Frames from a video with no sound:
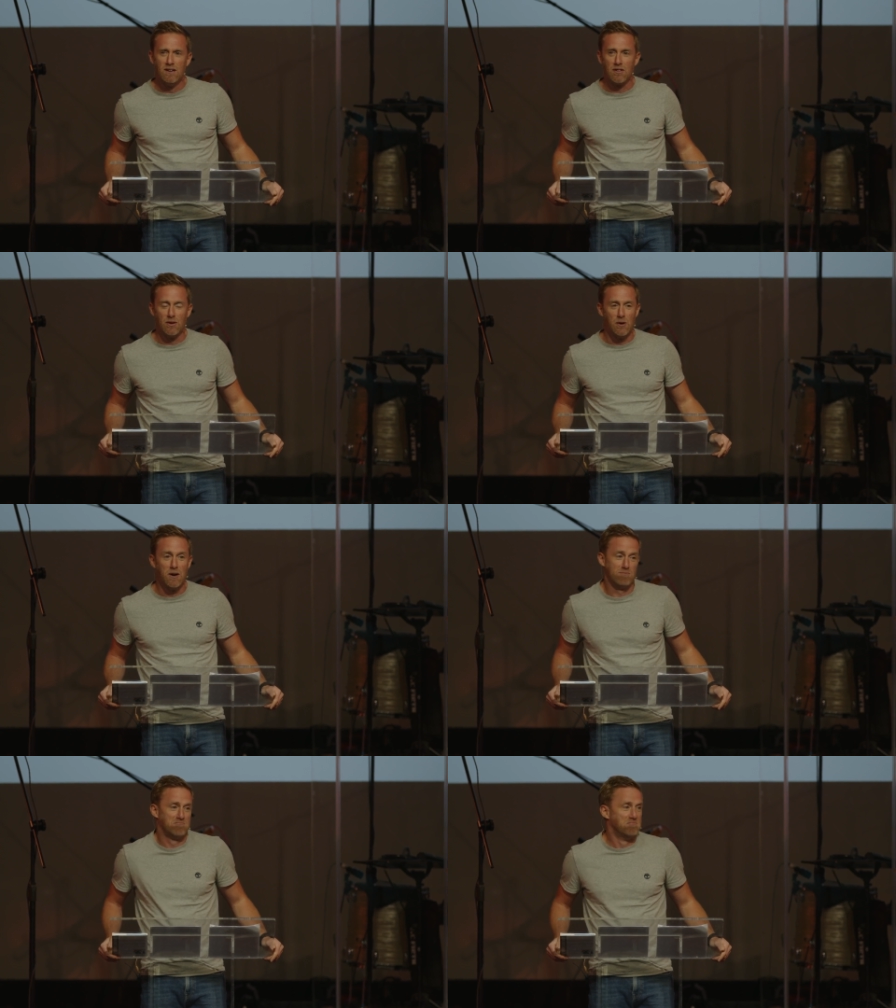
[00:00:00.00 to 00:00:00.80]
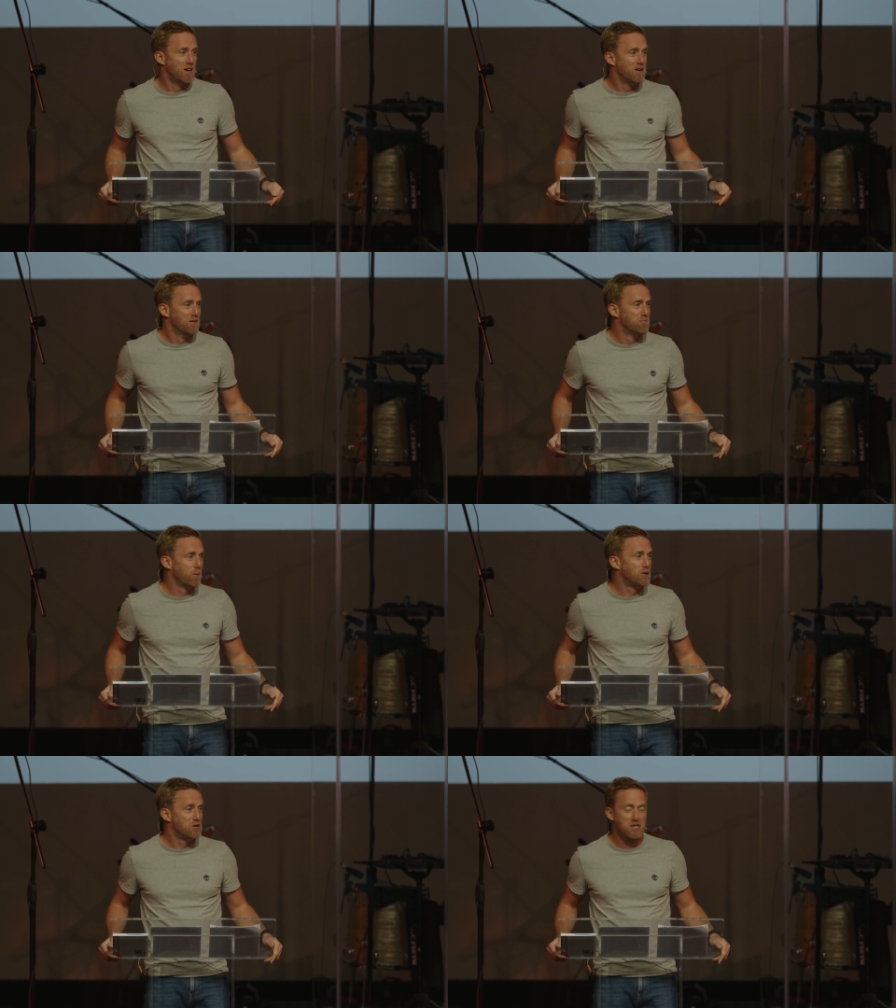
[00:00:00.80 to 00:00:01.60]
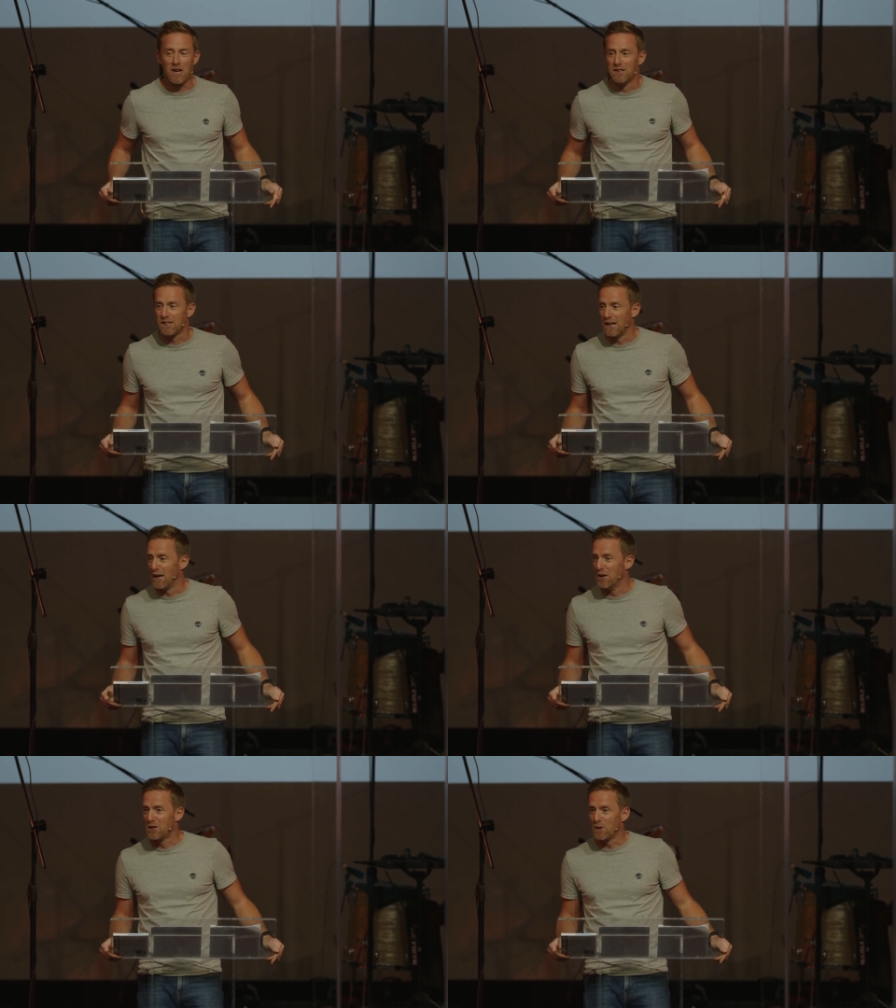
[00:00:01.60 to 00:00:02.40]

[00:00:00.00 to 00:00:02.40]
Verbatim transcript: I thought, probably should just go and say hello.